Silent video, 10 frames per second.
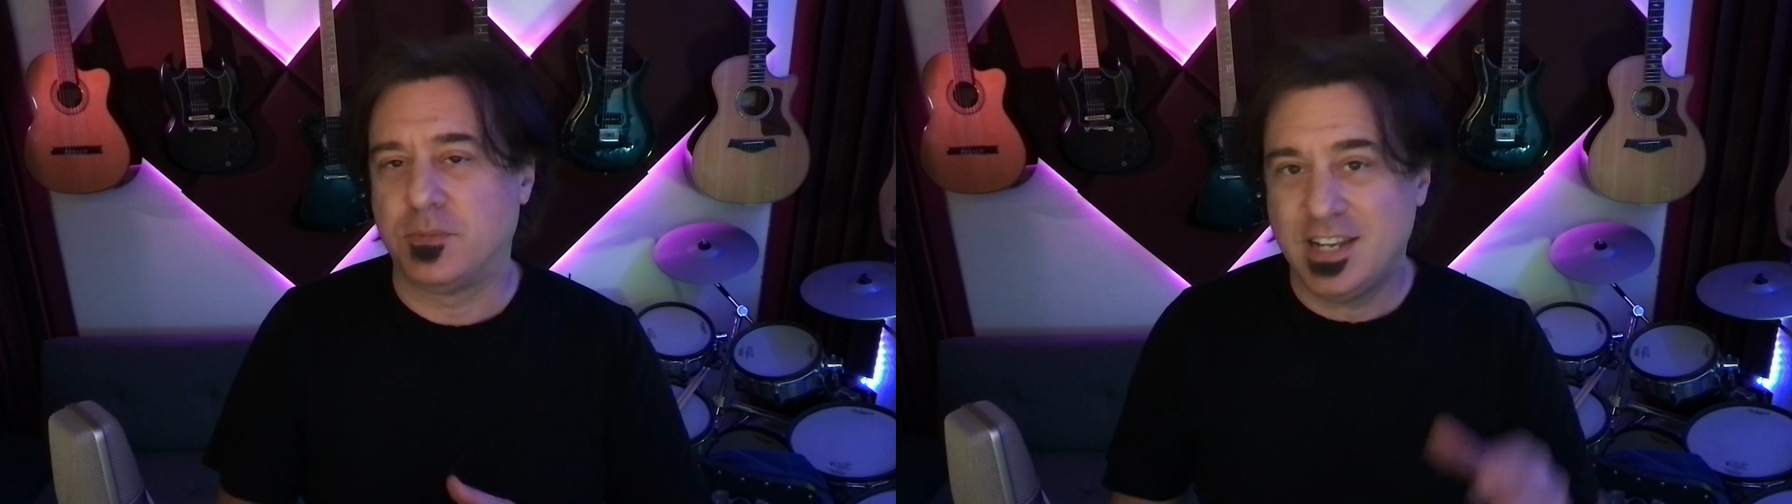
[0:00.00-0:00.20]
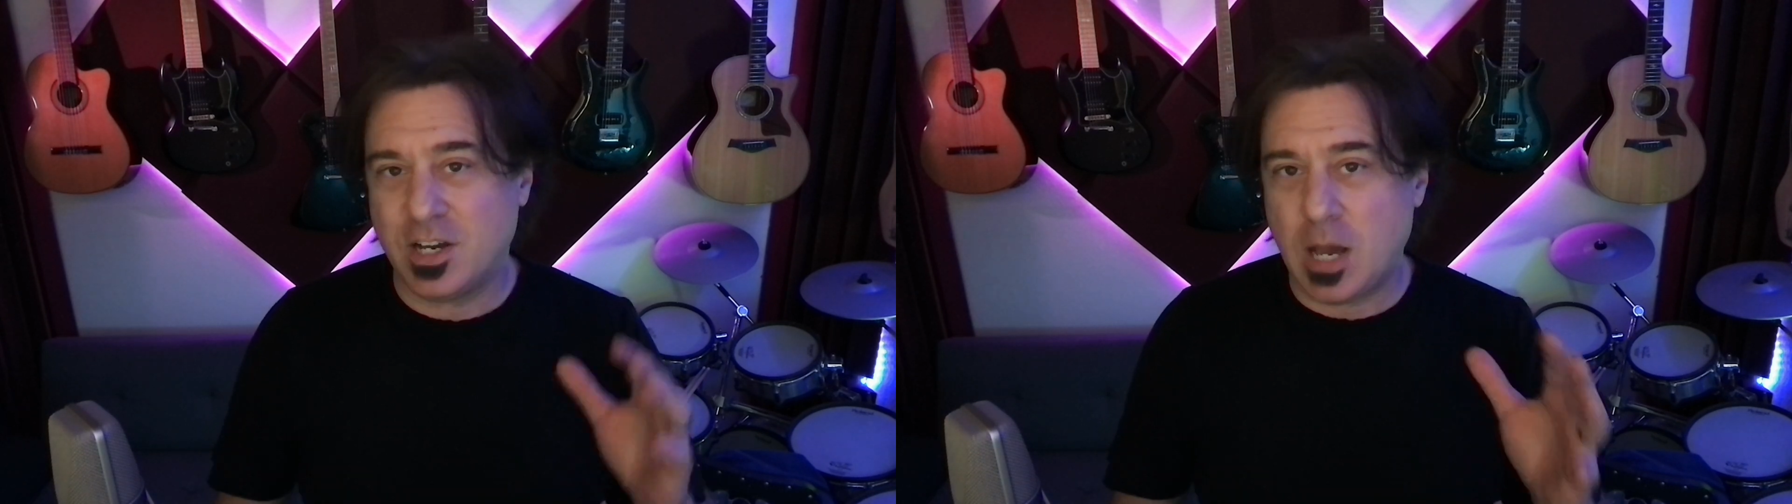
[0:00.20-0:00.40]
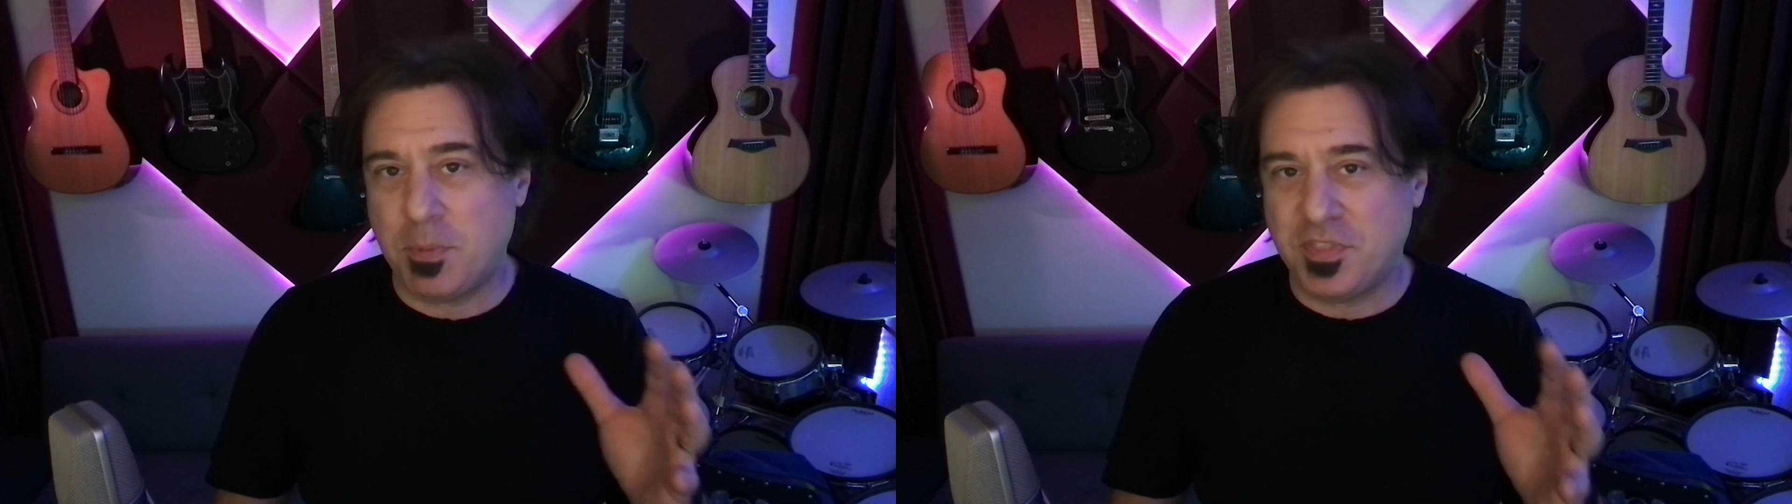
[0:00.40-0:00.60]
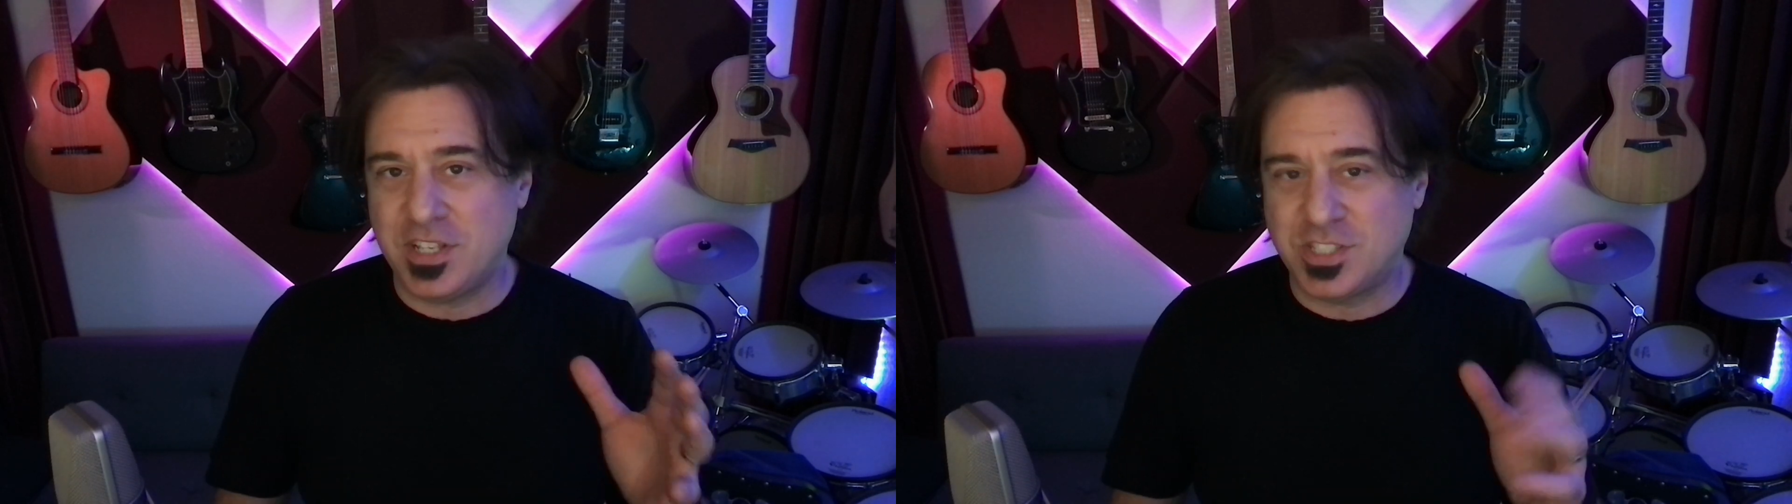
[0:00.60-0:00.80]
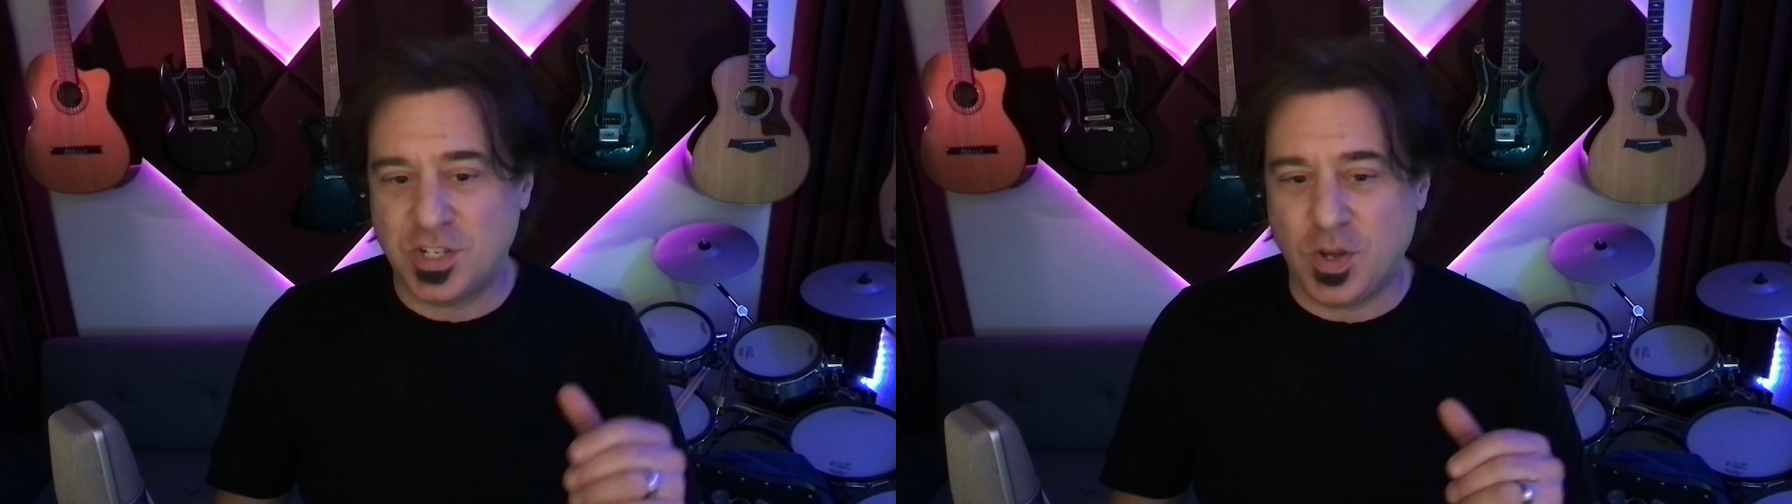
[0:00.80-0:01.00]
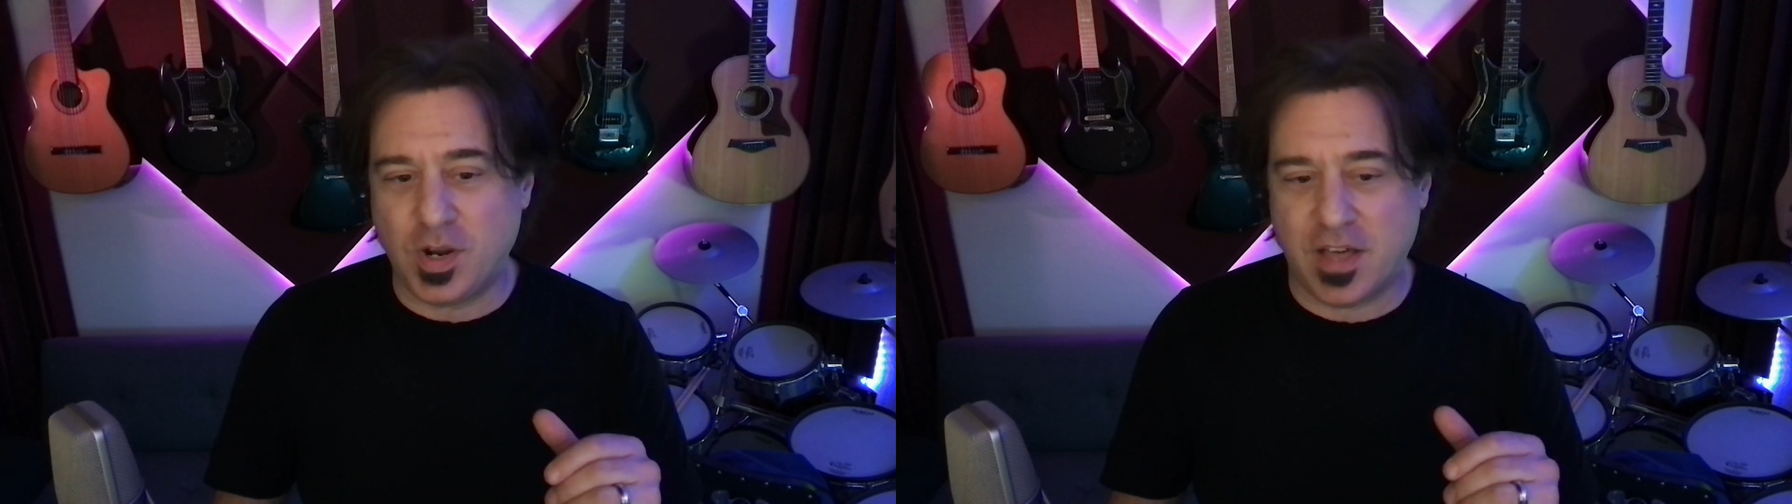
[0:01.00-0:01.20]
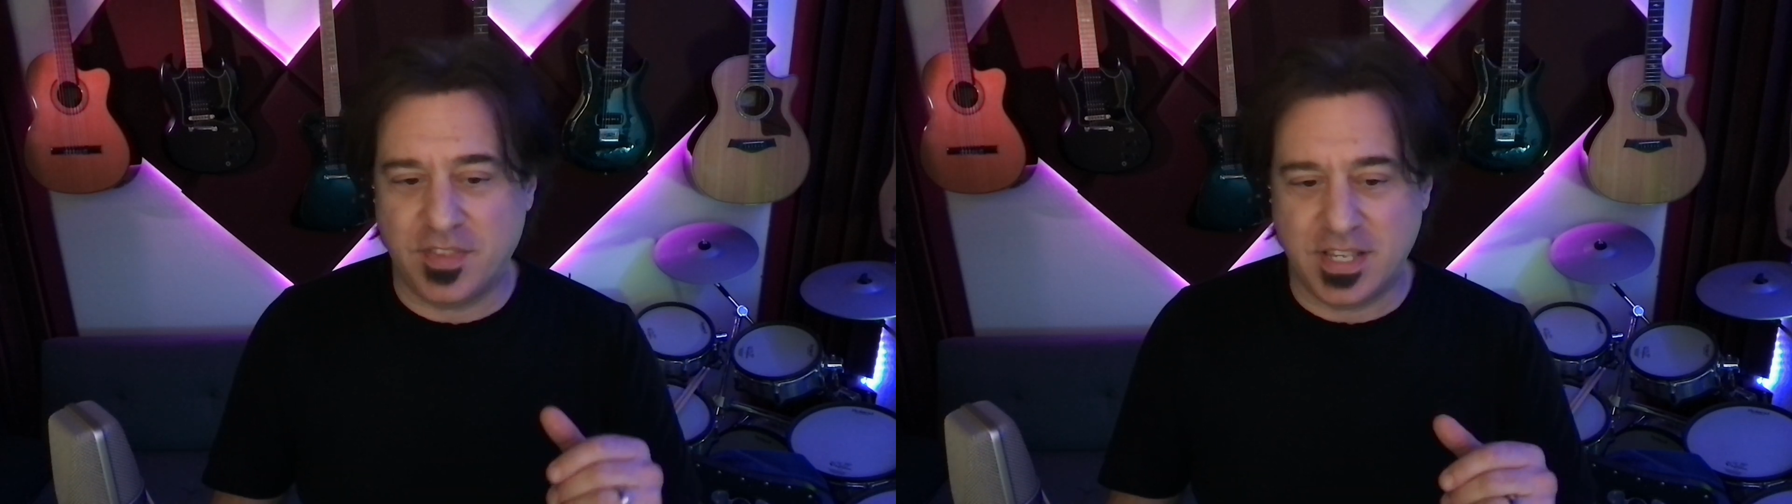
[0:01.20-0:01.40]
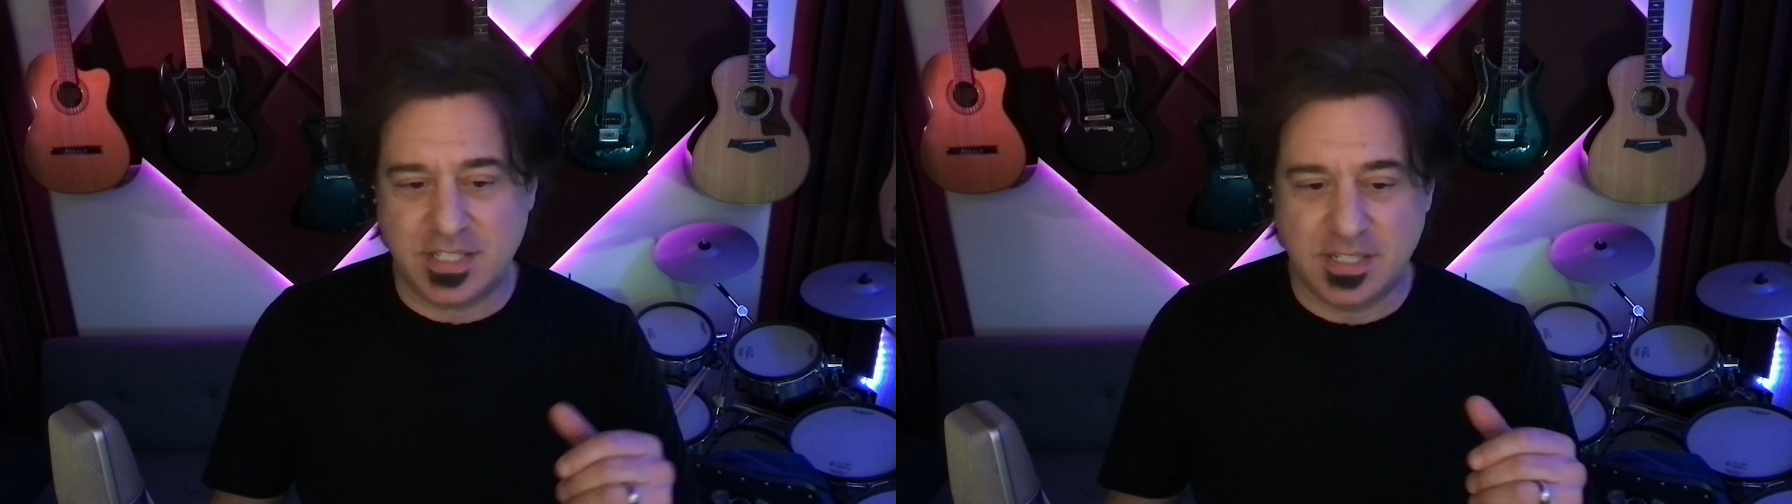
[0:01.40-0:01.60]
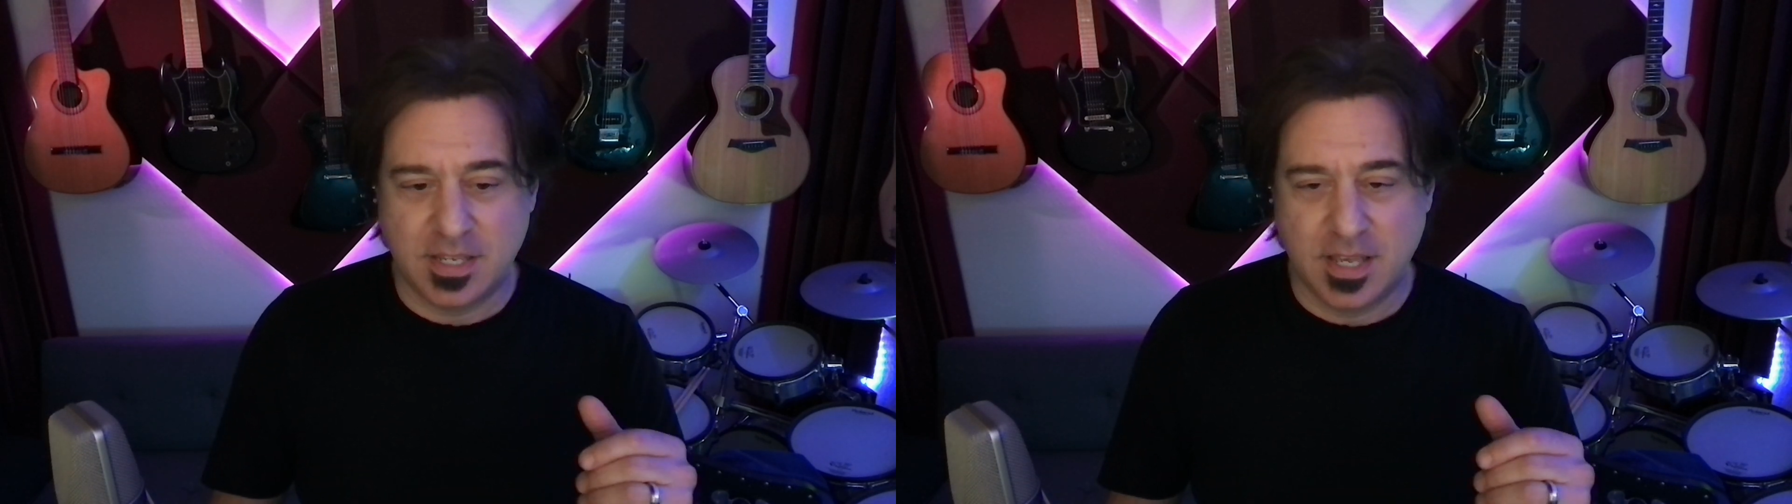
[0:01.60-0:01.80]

Now, a couple things to note on this.